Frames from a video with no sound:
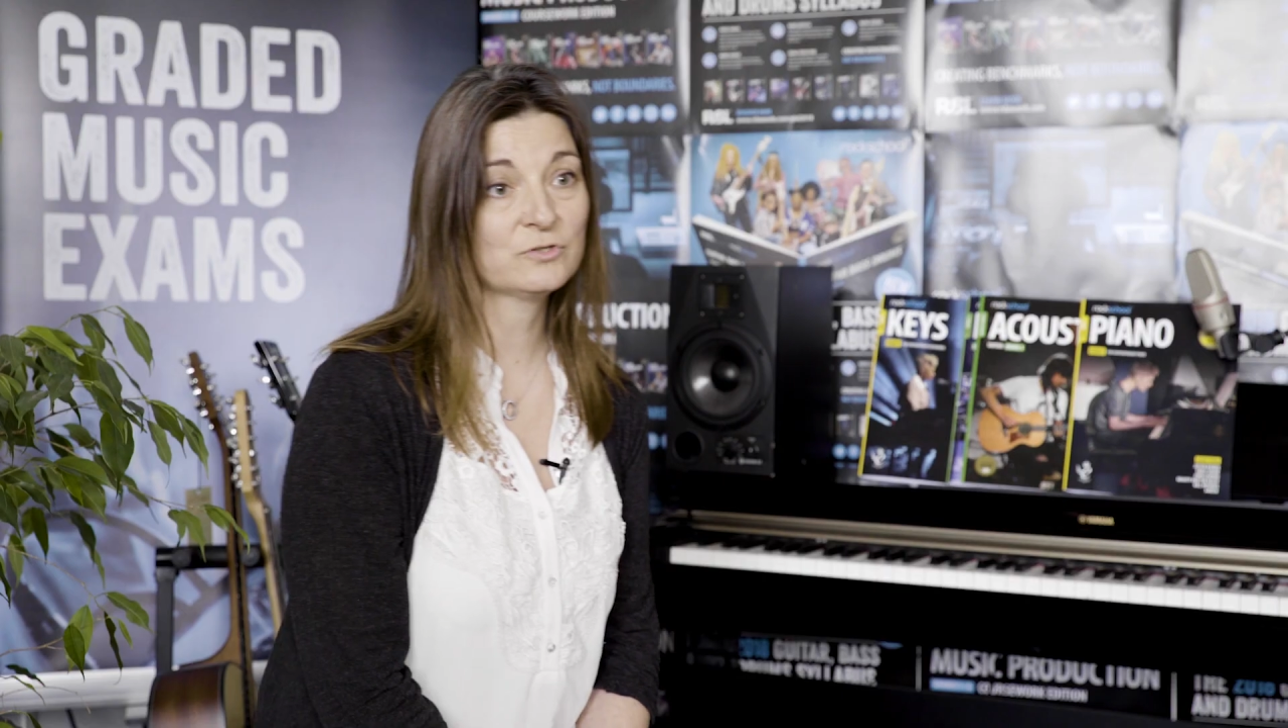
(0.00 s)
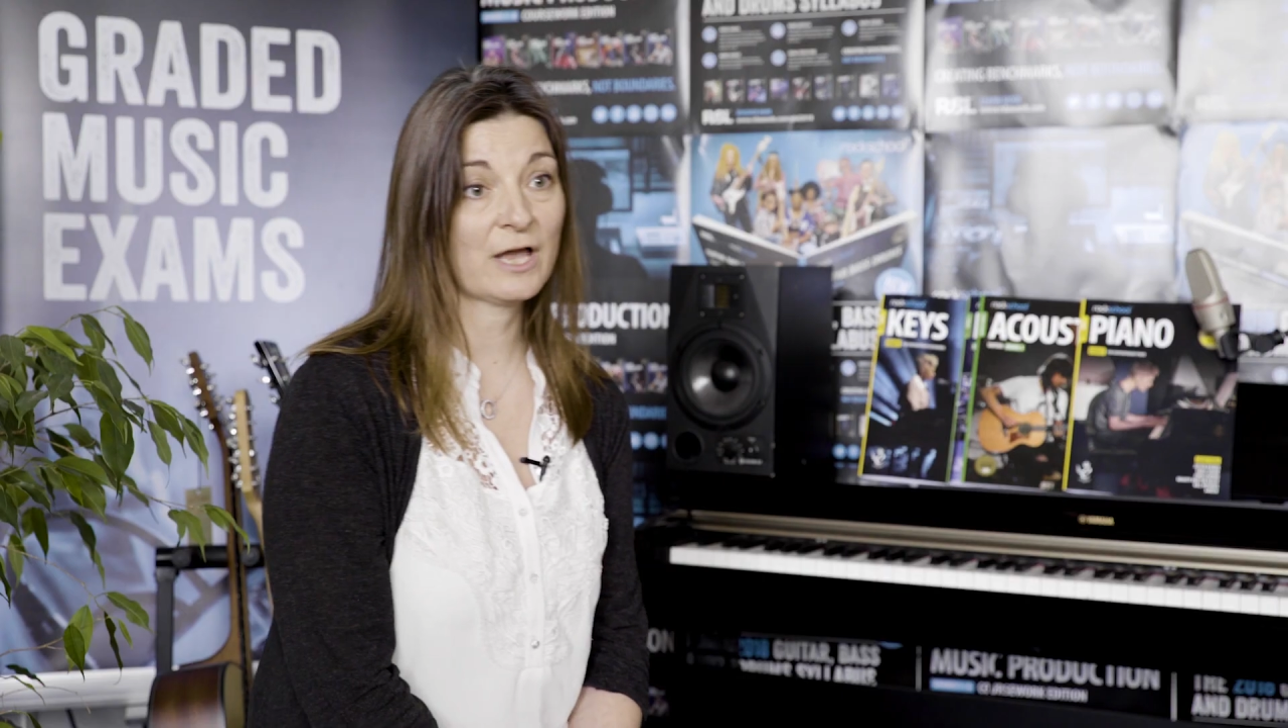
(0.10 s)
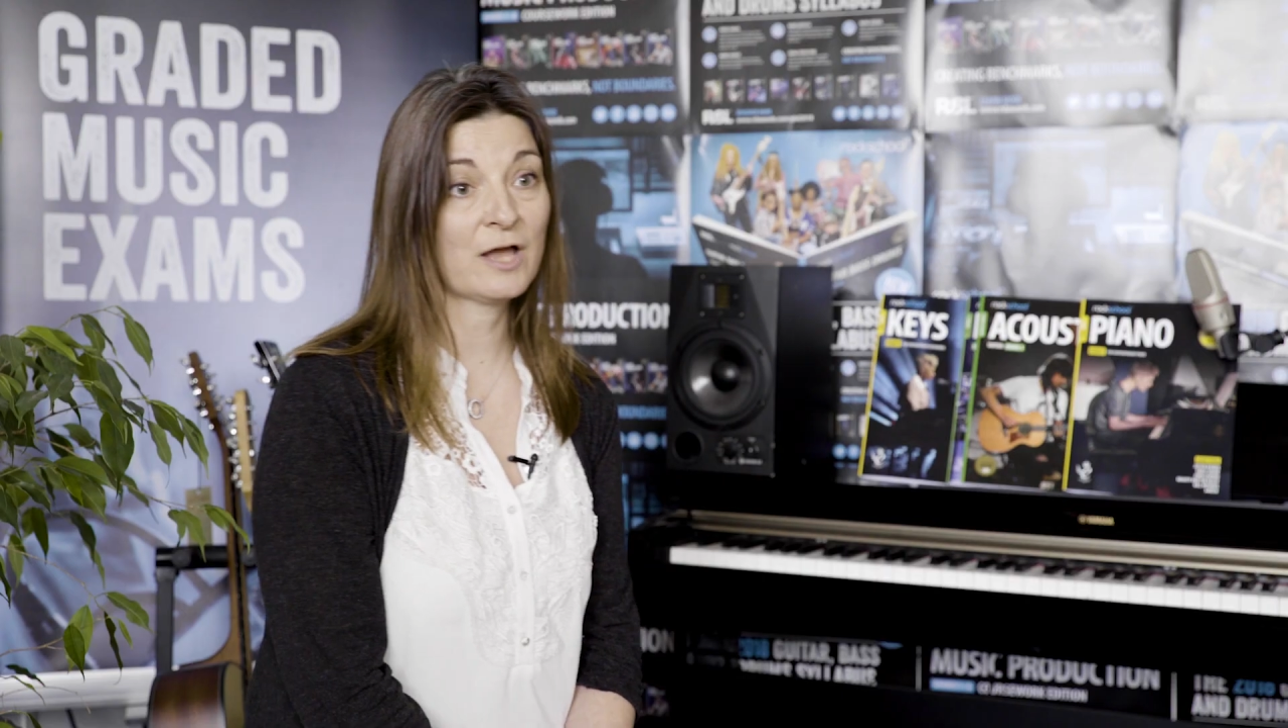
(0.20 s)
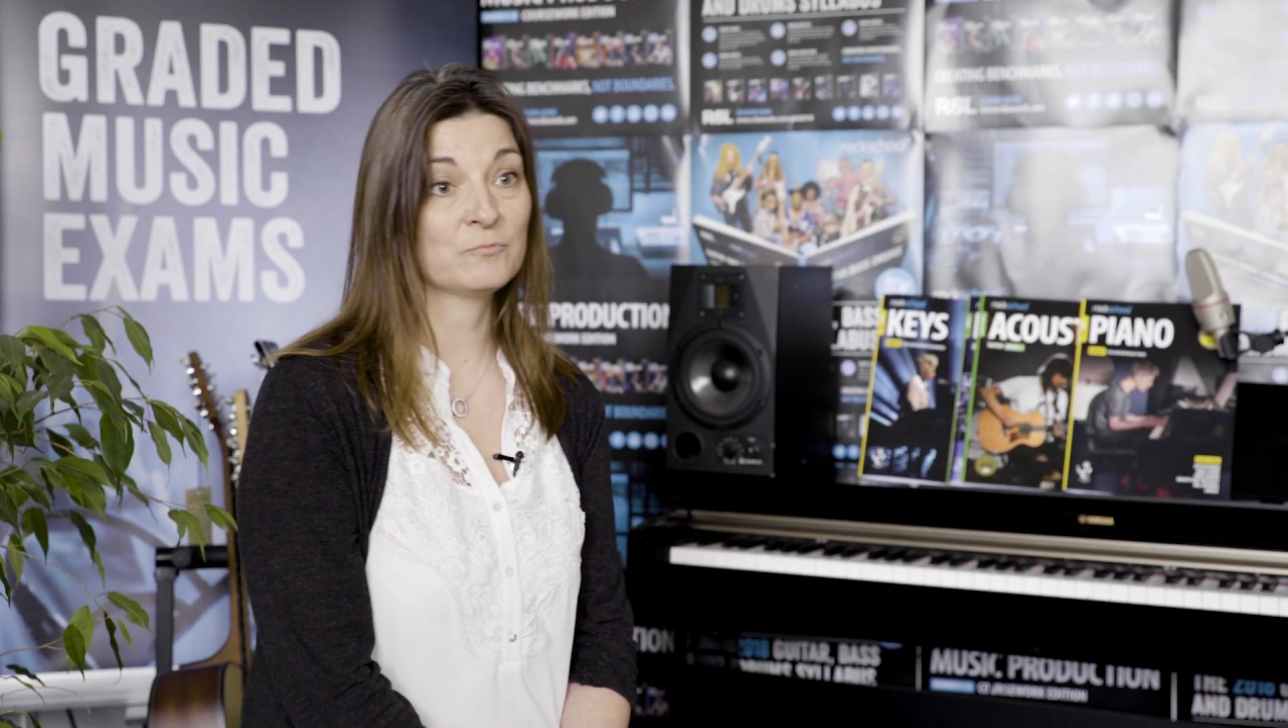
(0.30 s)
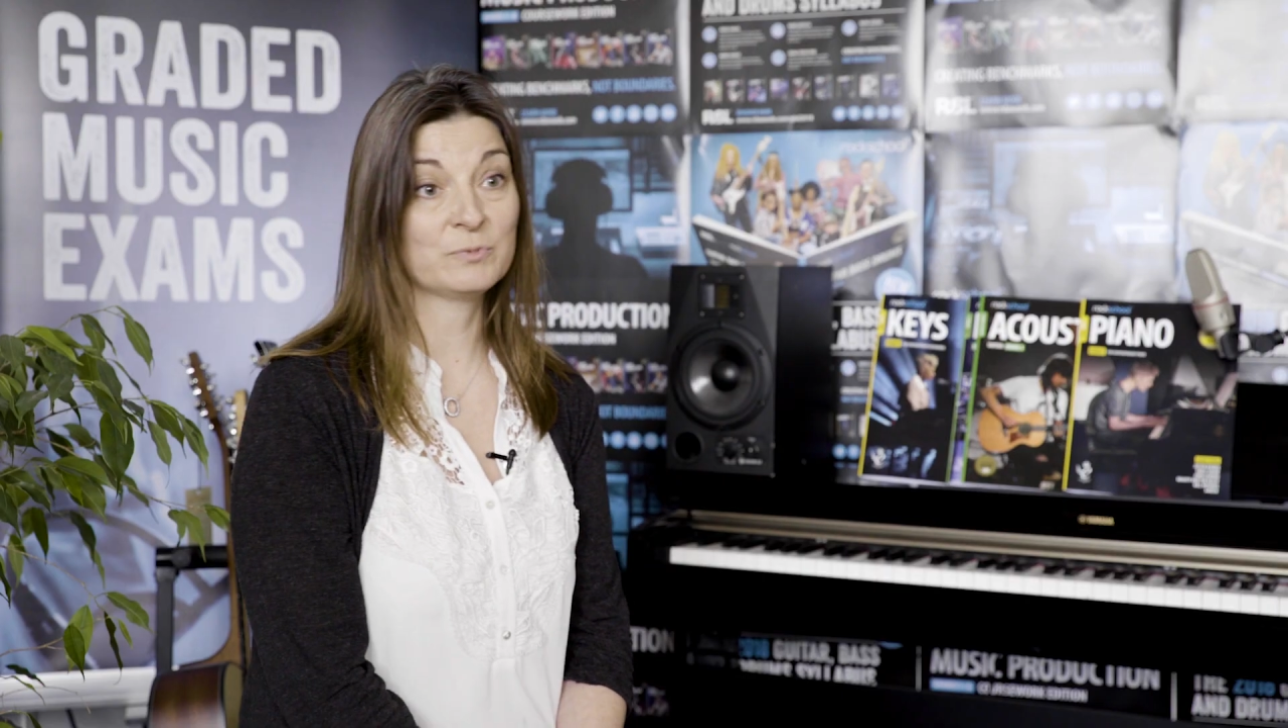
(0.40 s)

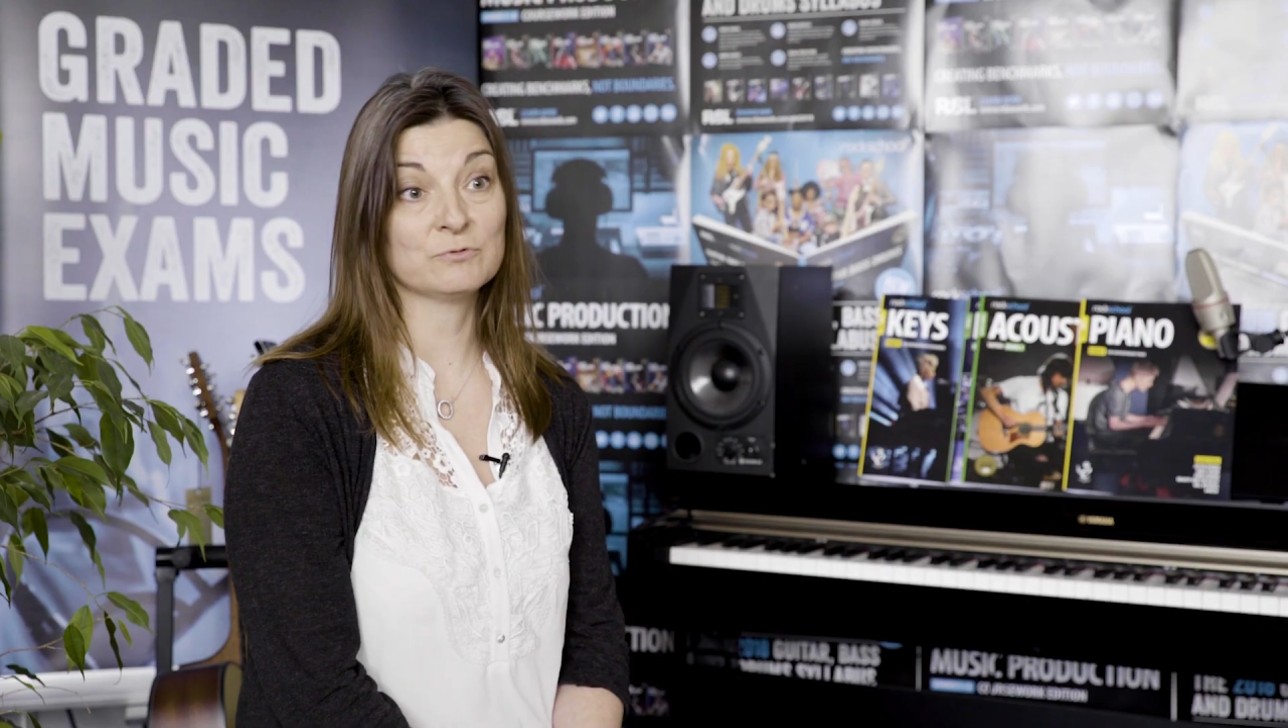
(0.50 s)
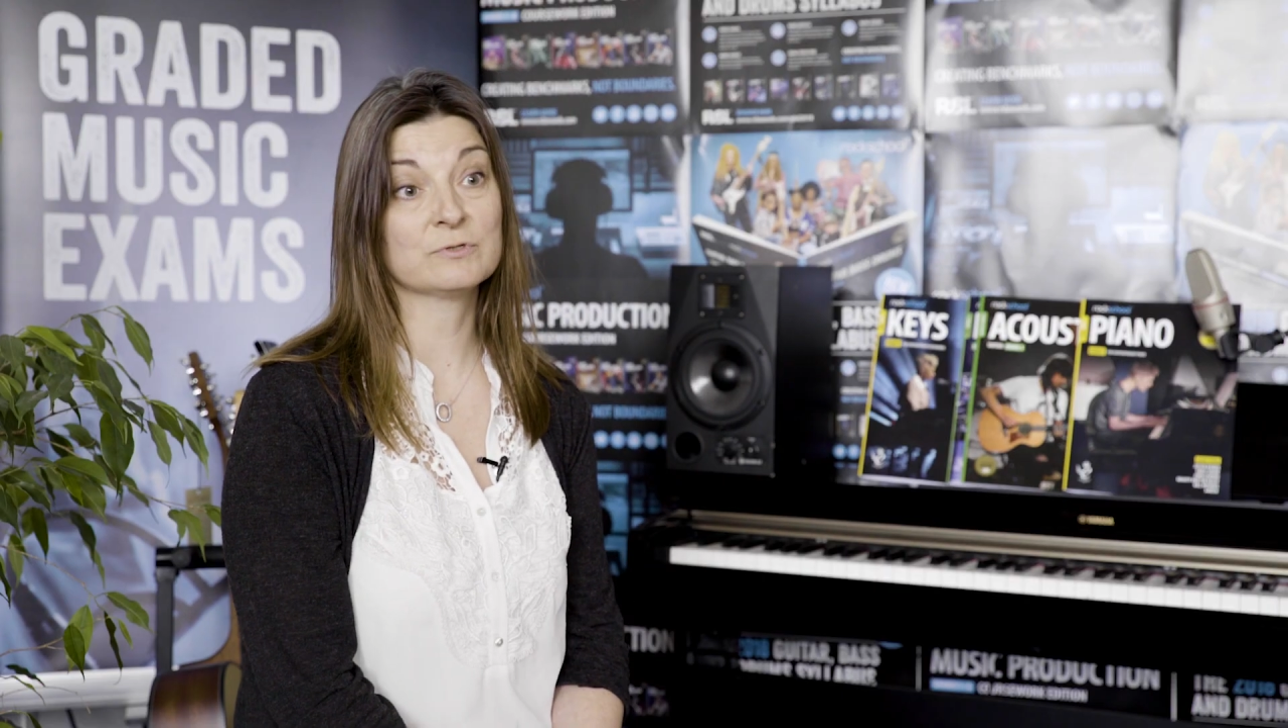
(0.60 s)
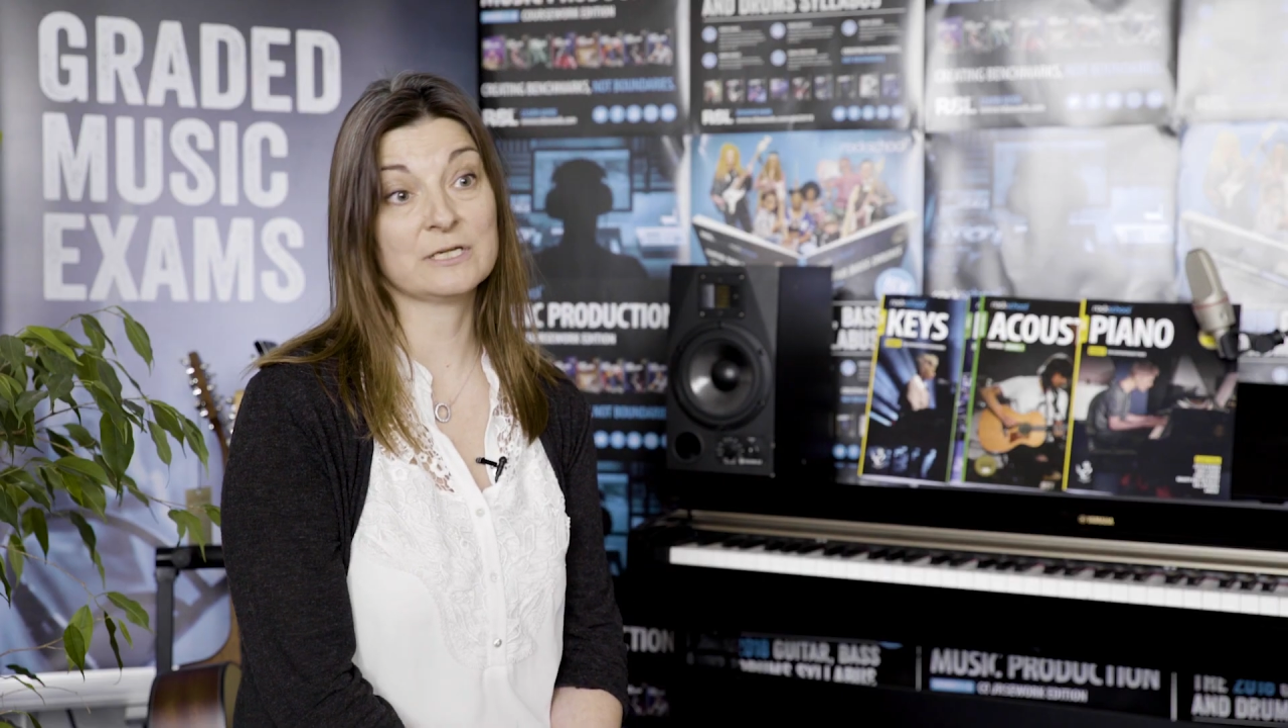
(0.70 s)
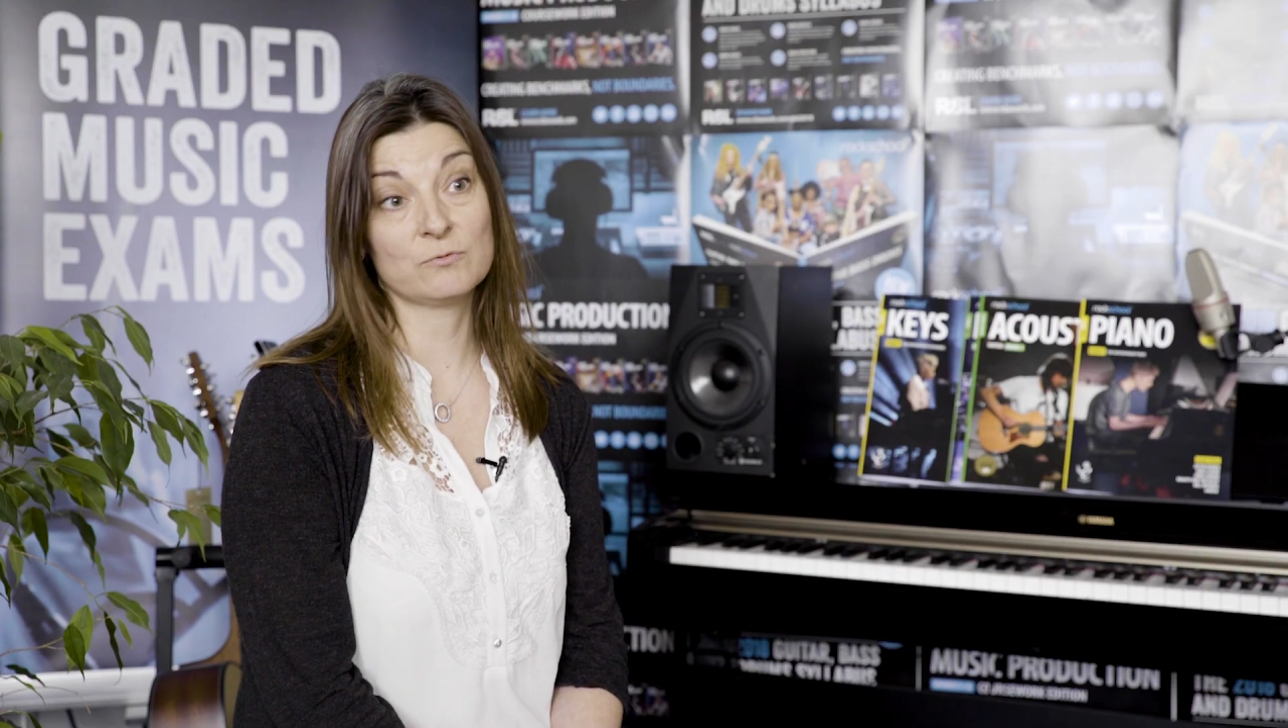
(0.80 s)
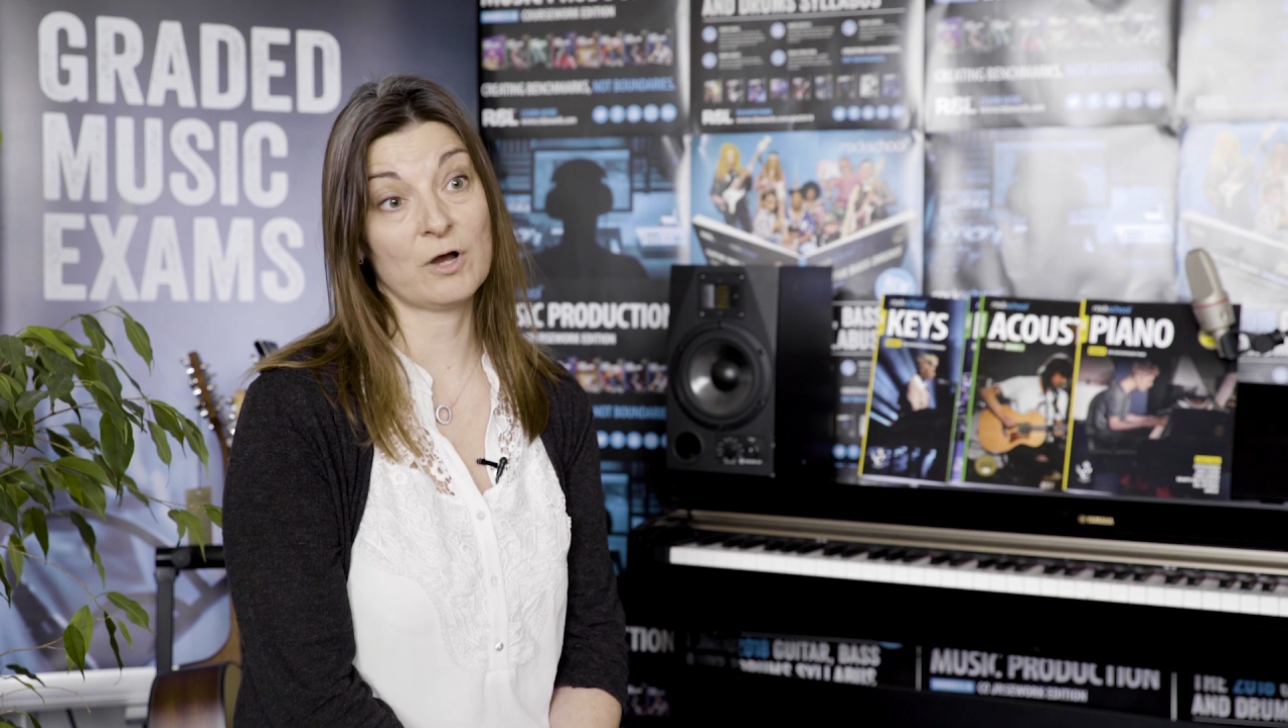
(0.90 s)
can be
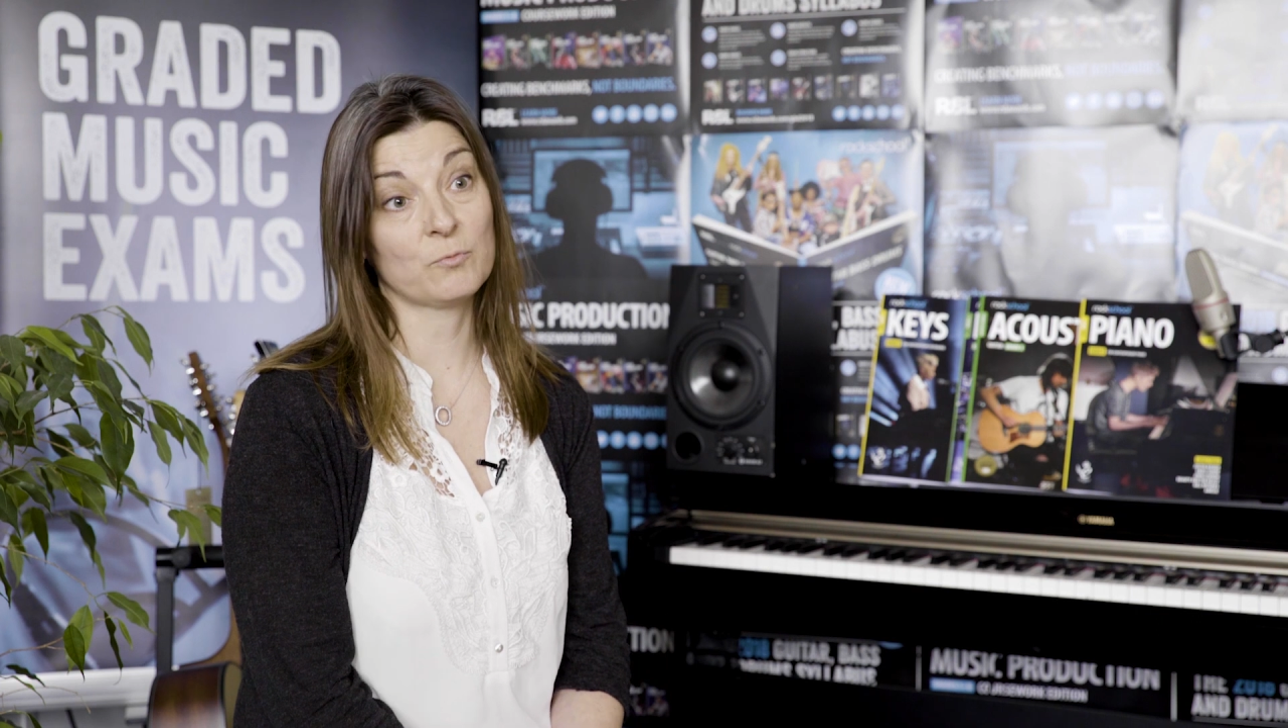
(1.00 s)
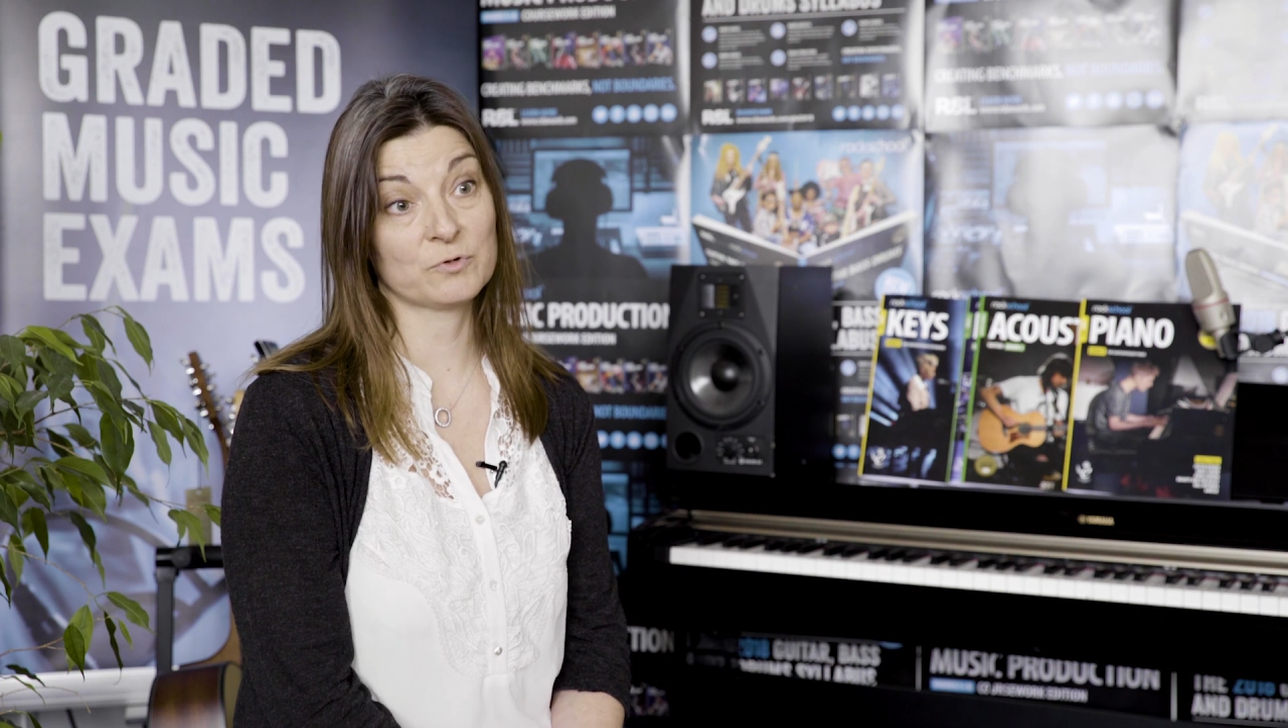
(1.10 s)
really well